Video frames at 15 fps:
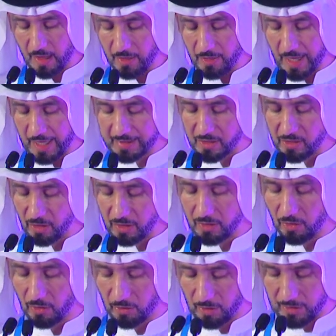That's not
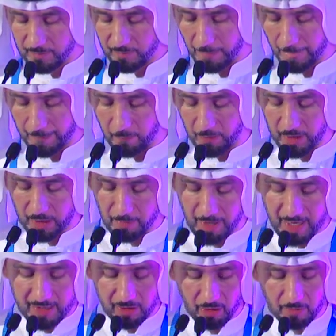all. We
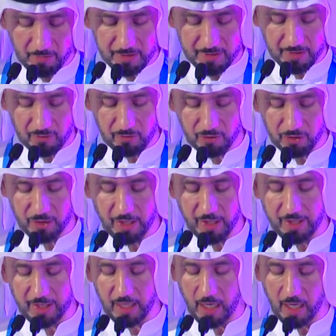remain committed to
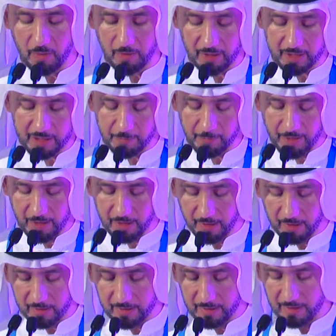sharing our
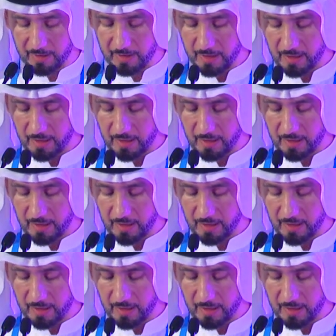experience